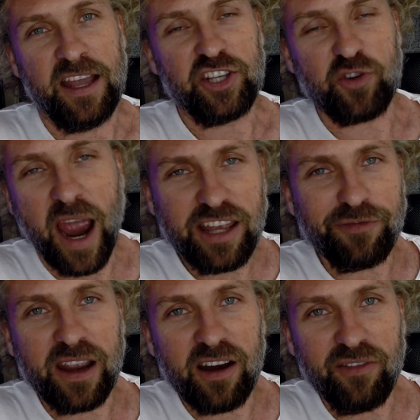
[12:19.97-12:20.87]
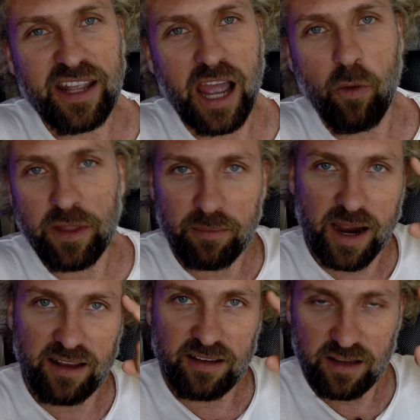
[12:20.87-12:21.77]
Try to figure everything out with the
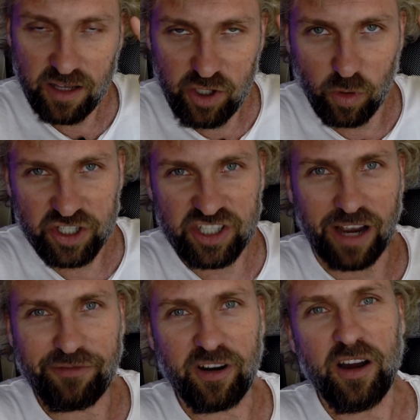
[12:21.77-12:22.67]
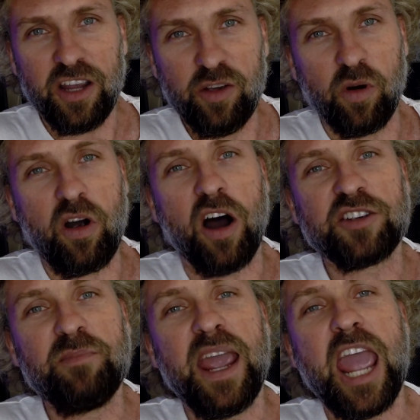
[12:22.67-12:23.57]
mind, you will suffer, you will
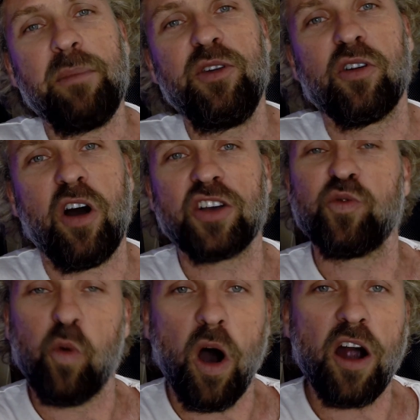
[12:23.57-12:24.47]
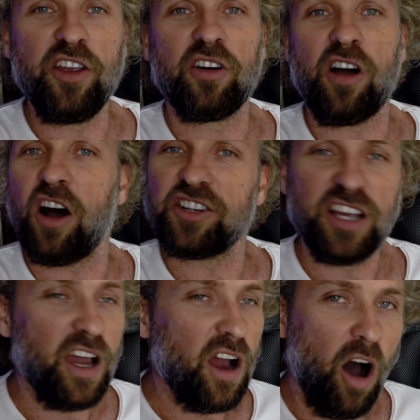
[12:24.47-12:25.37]
cause mayhem, you'll cause war, you'll
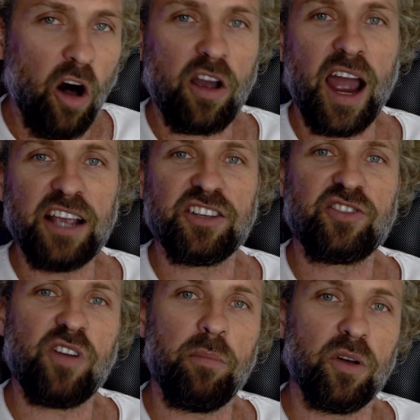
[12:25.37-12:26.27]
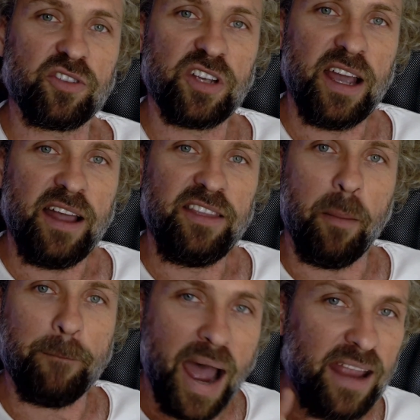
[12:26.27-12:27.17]
cause all kinds of troubles. The
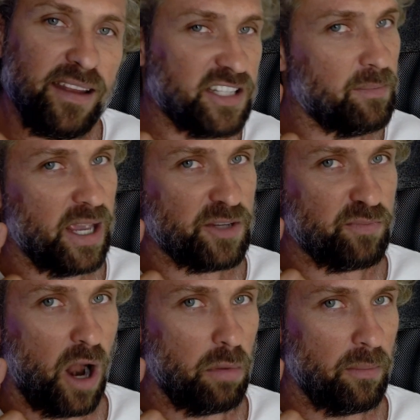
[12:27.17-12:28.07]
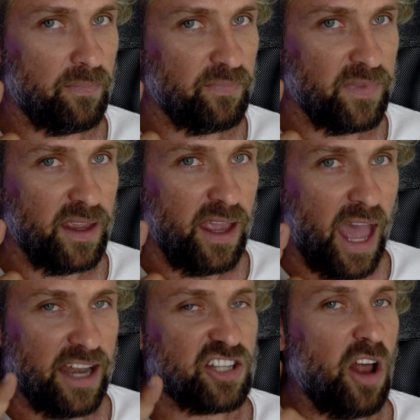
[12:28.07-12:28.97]
mind is the biggest problem.
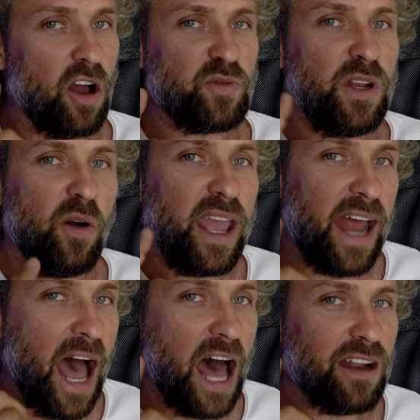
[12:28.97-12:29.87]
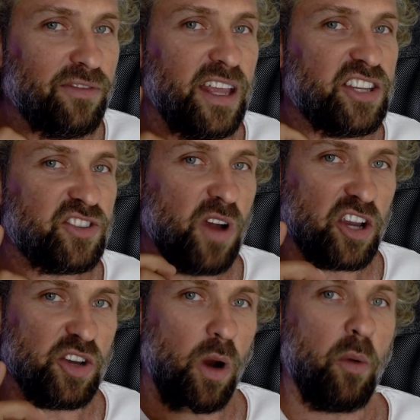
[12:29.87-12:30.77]
And as long as we don't get out of this
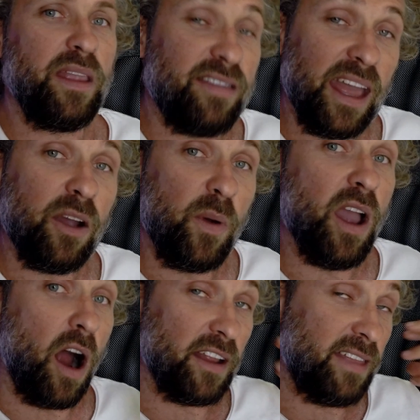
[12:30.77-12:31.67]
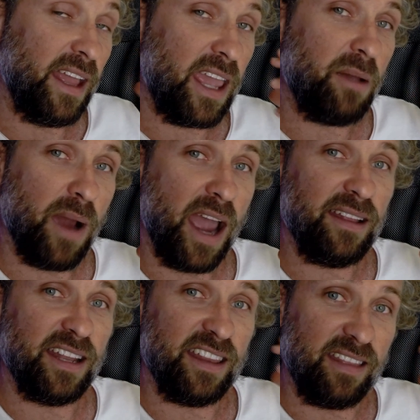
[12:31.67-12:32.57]
structure where we think we are the thinking
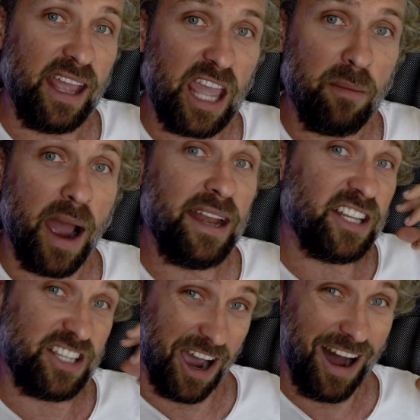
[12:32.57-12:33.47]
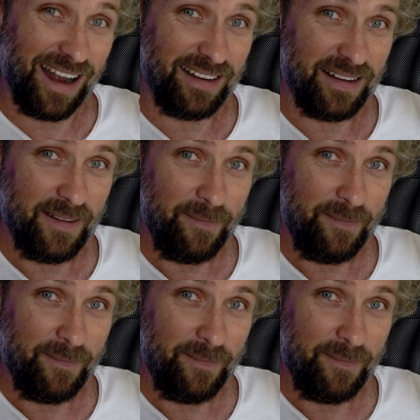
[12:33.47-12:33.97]
mind and that the thinking mind is God,